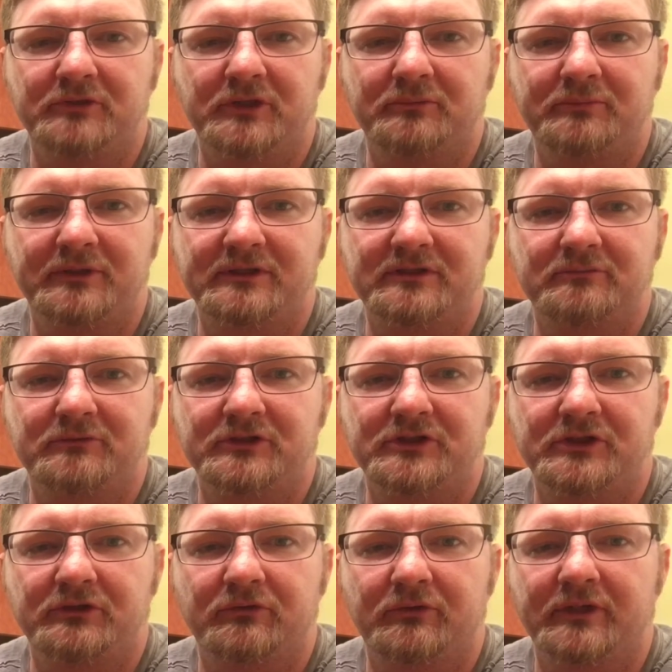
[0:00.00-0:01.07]
pieces of
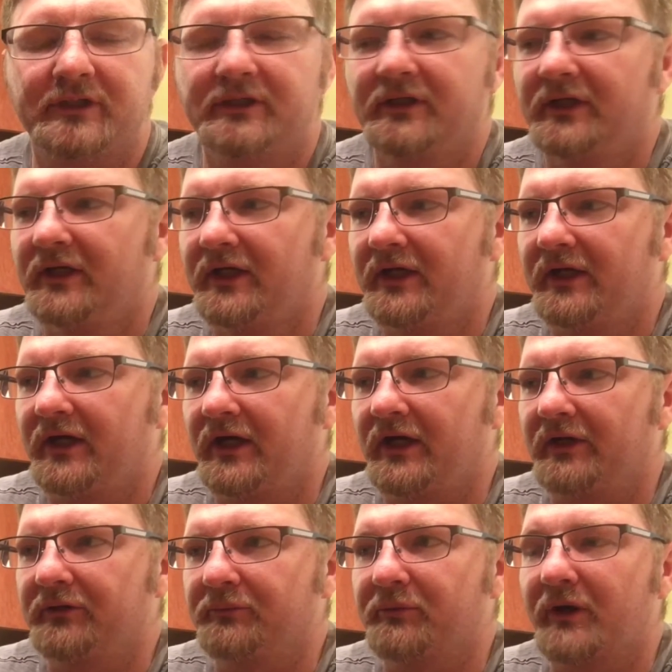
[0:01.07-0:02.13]
machinery.
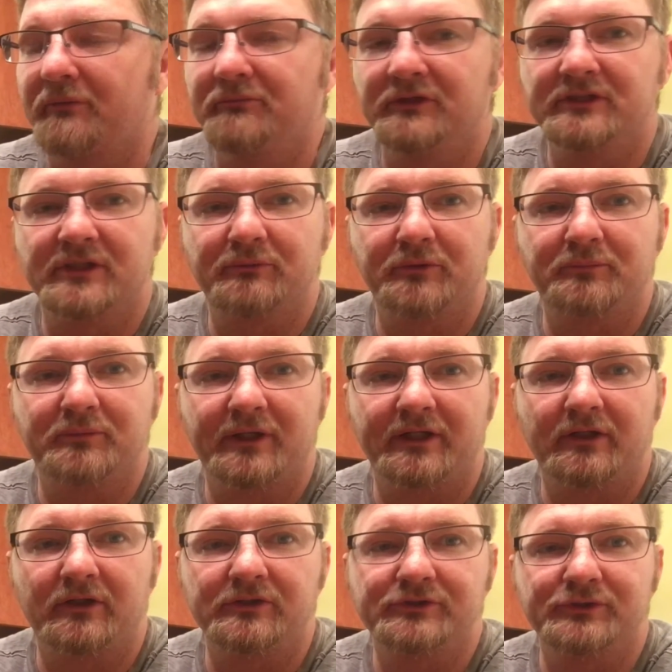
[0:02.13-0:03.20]
The problem is that we played
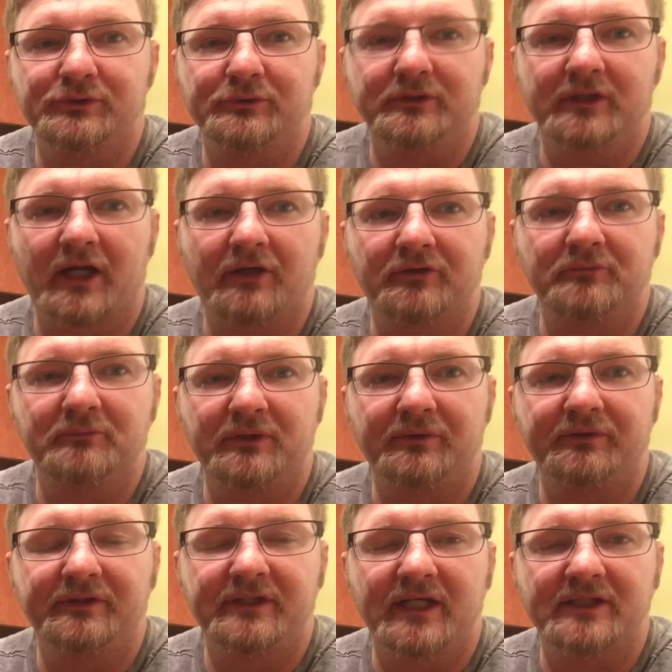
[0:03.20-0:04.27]
also out in the middle
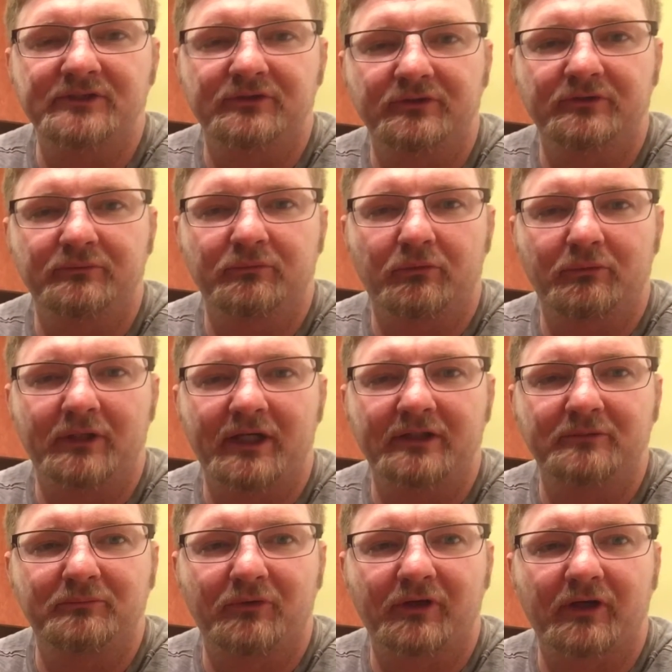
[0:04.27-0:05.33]
of the desert where we had
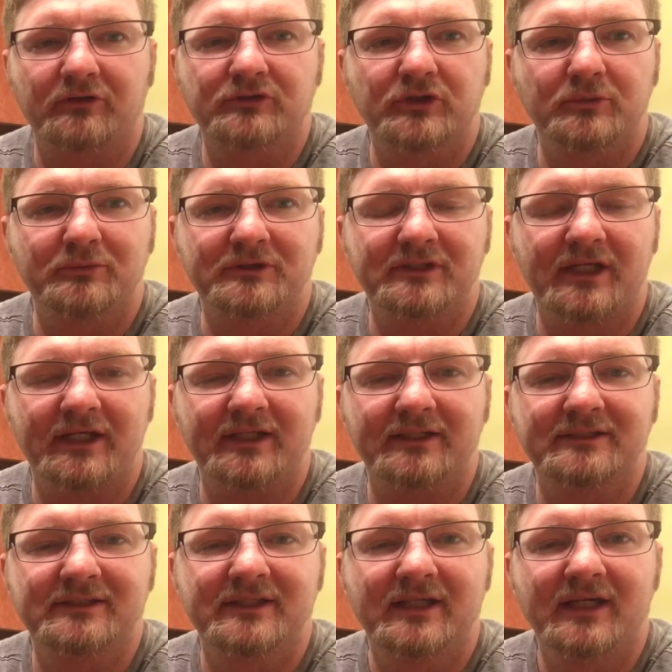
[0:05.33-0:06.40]
to bring our scuba
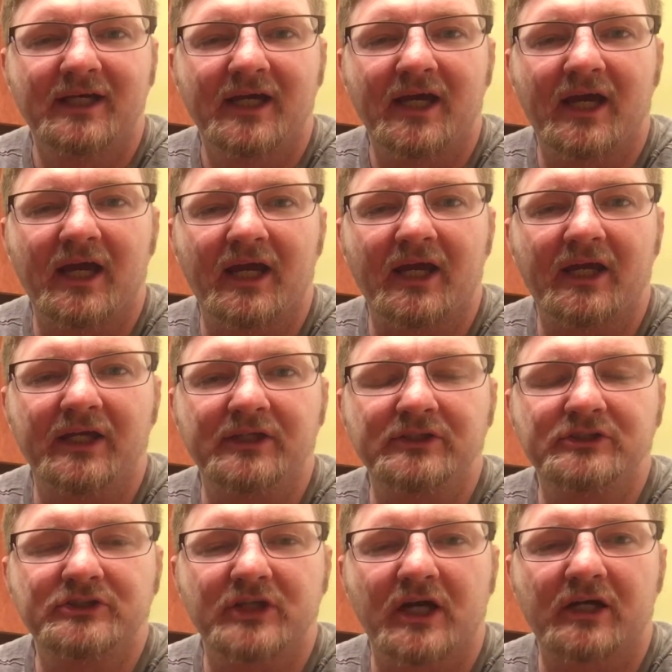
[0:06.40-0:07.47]
tanks,
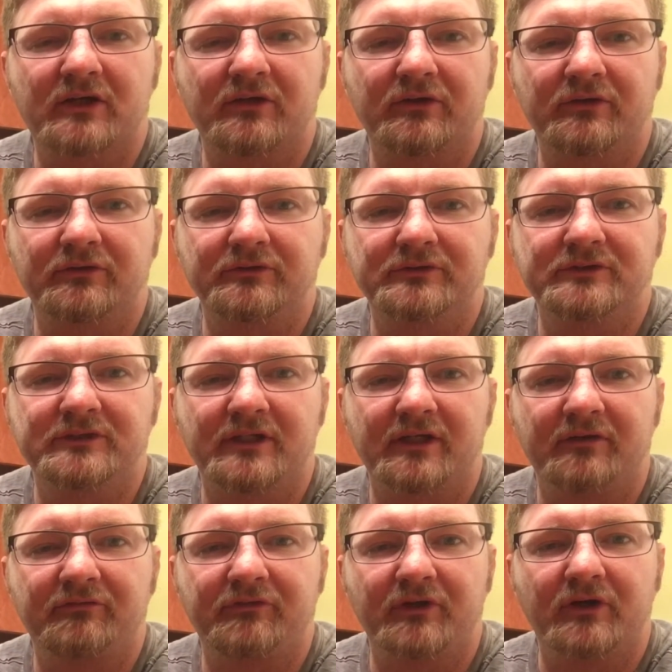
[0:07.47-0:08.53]
And Shockers,
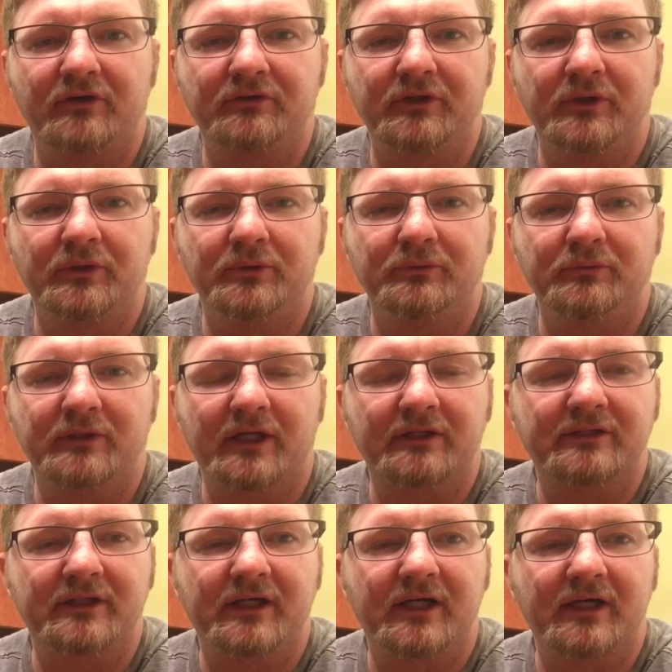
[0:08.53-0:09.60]
if you all know,
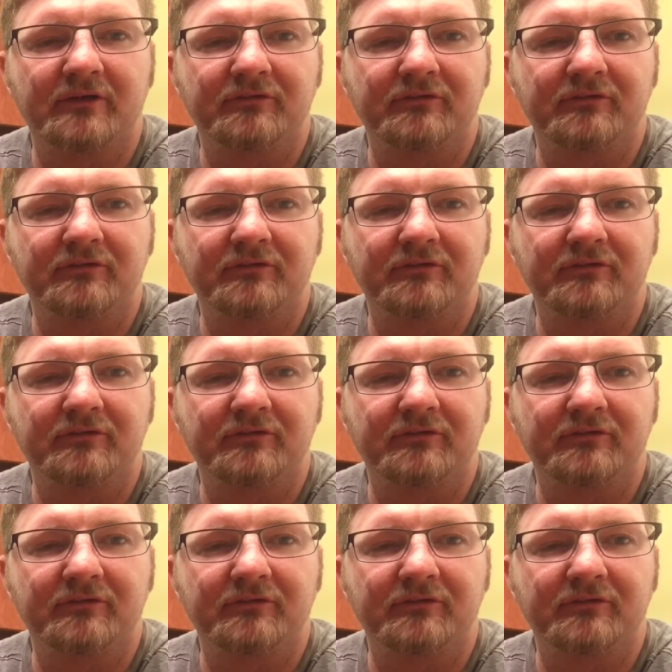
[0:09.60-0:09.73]
without the high